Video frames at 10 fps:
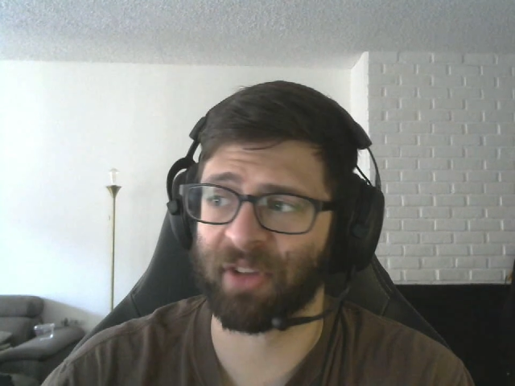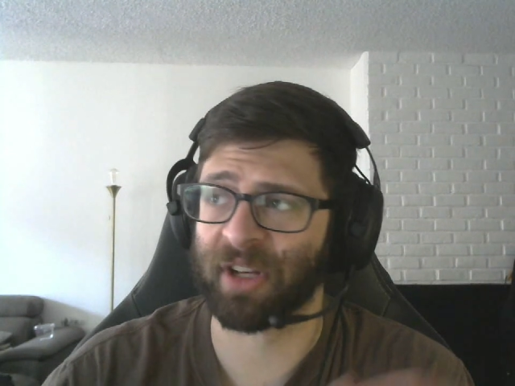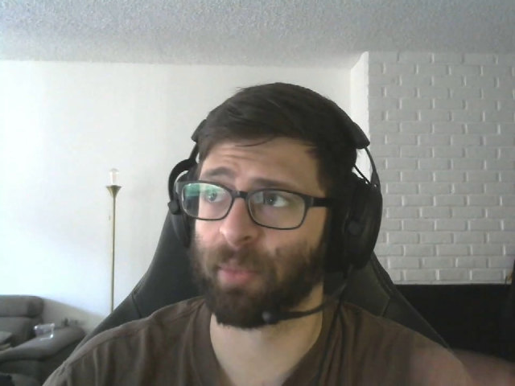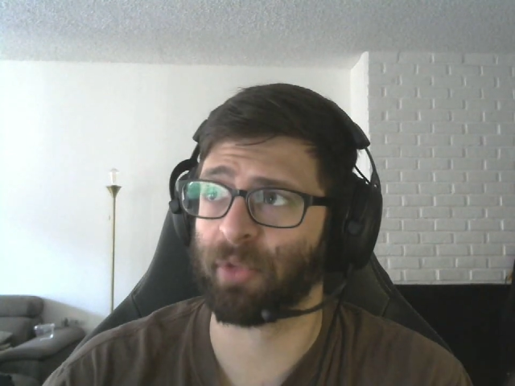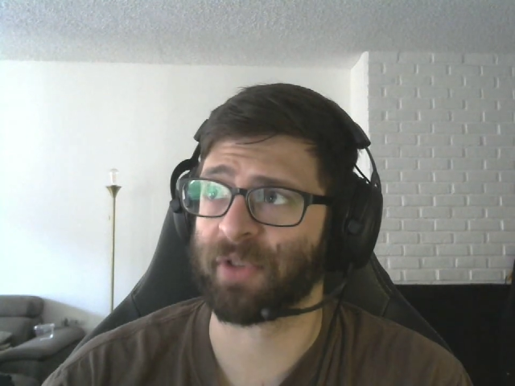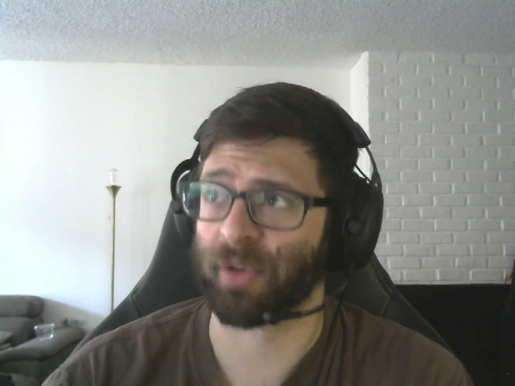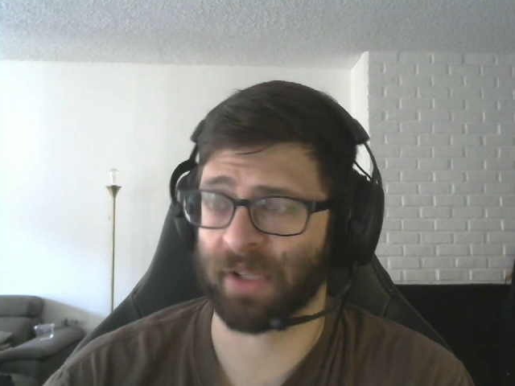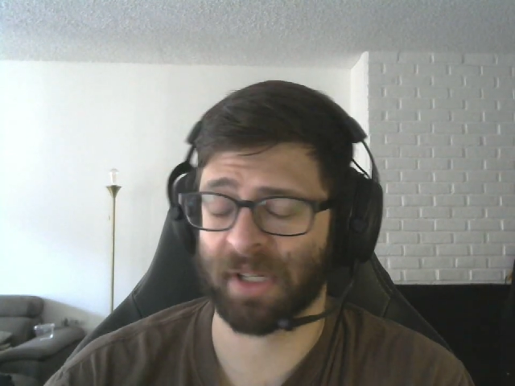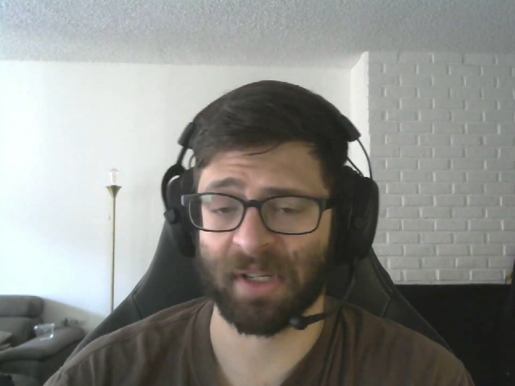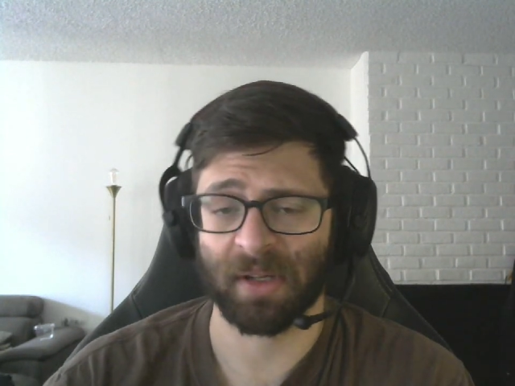a number of
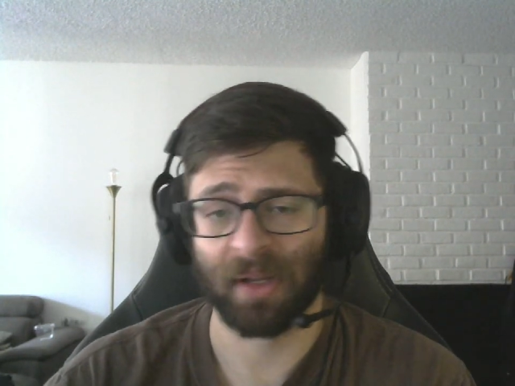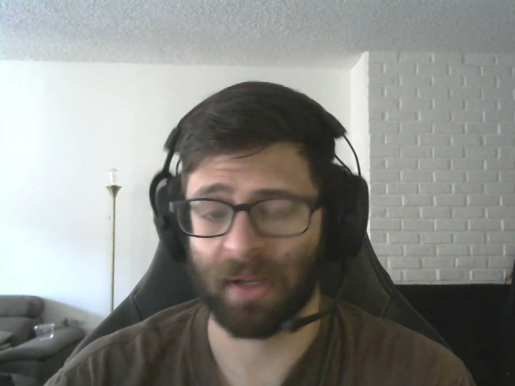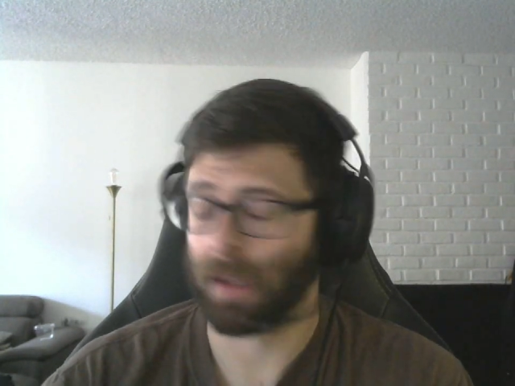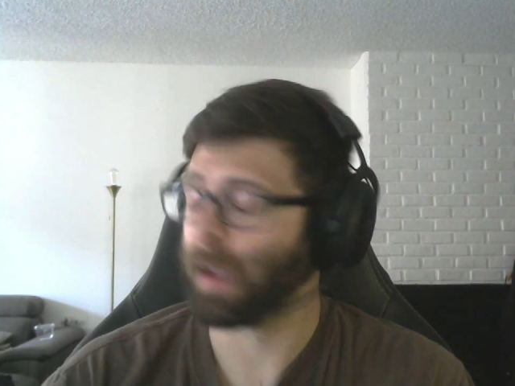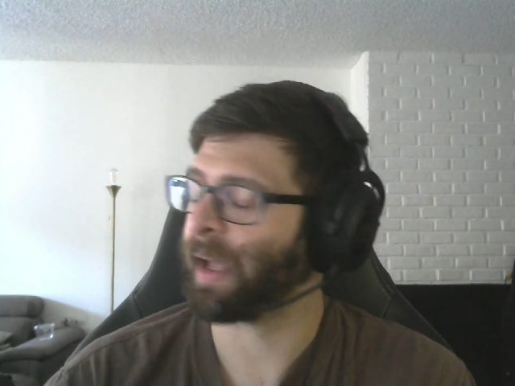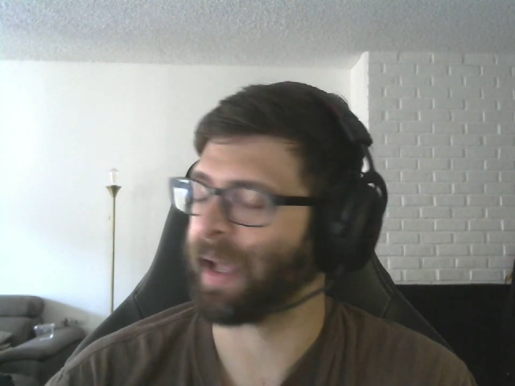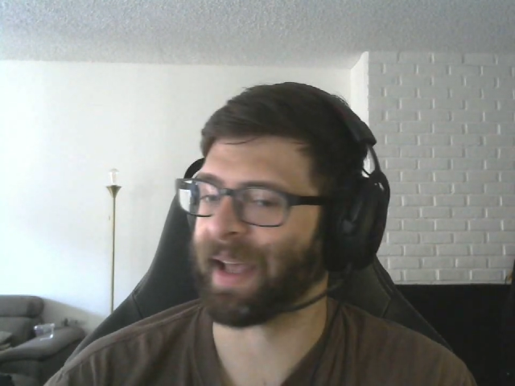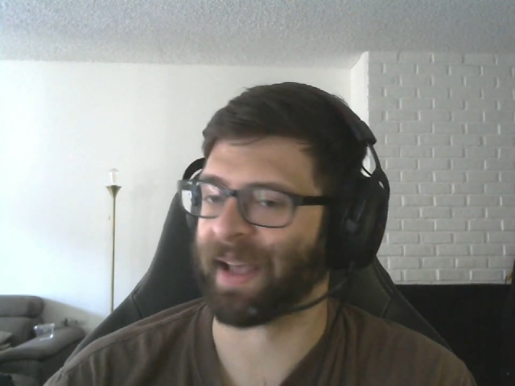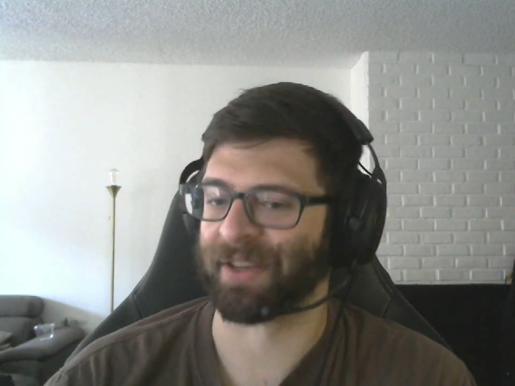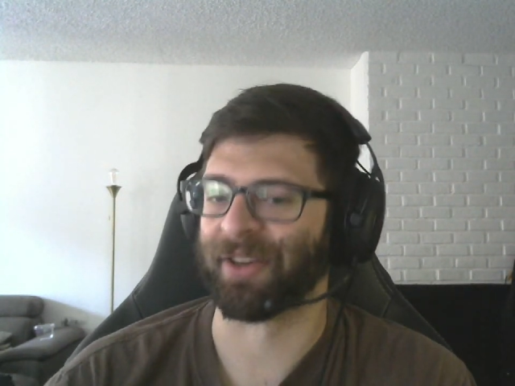sources,
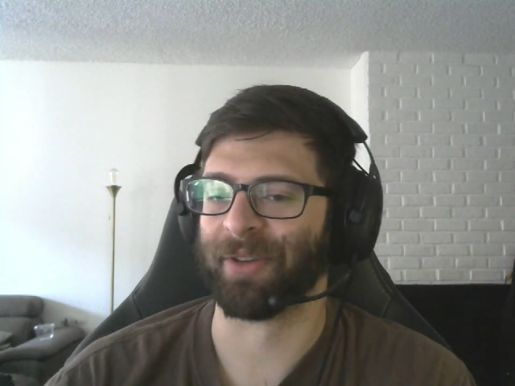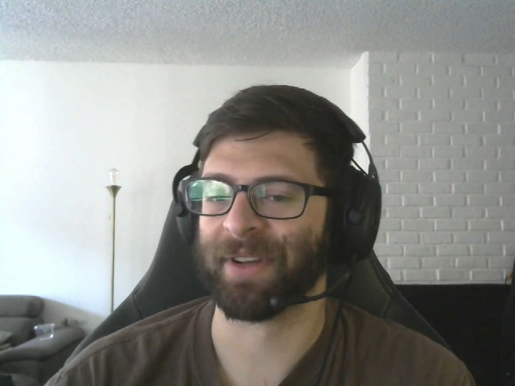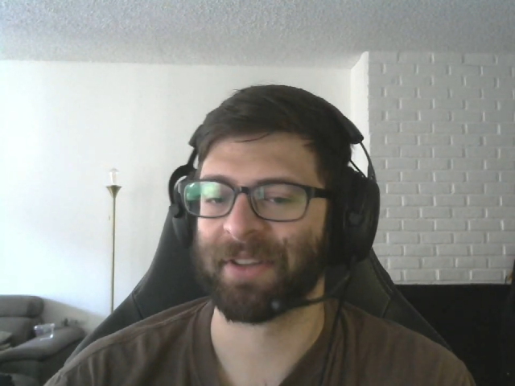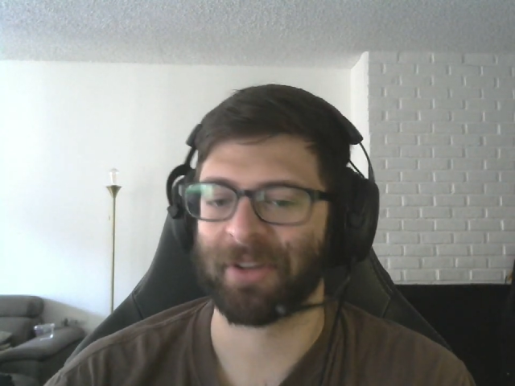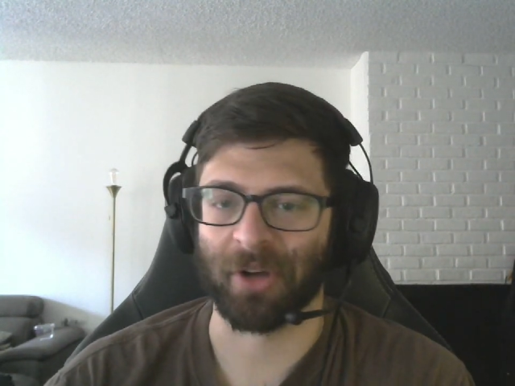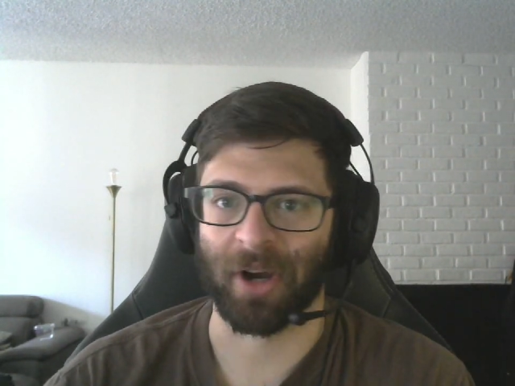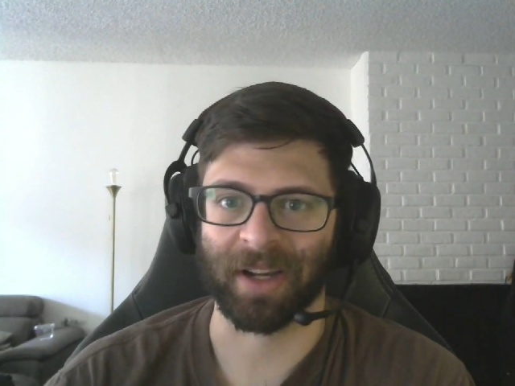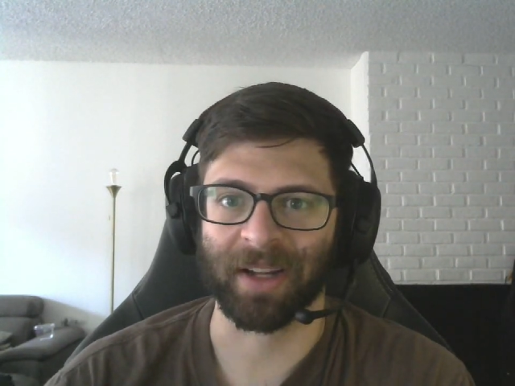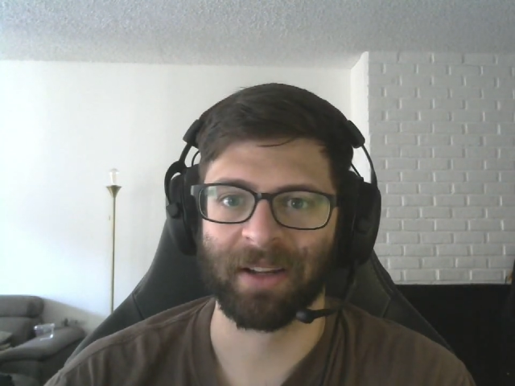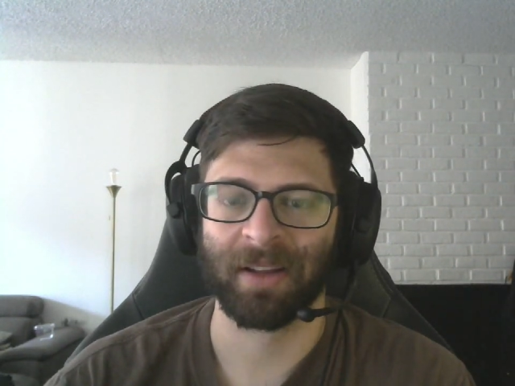as always,
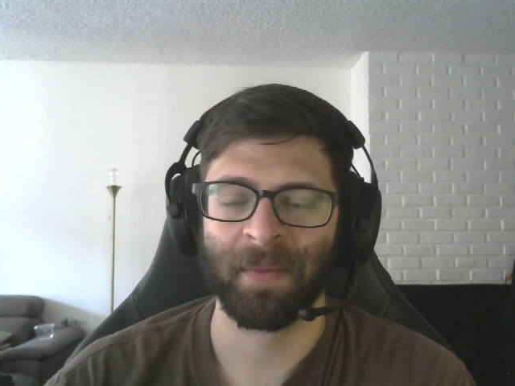shocking.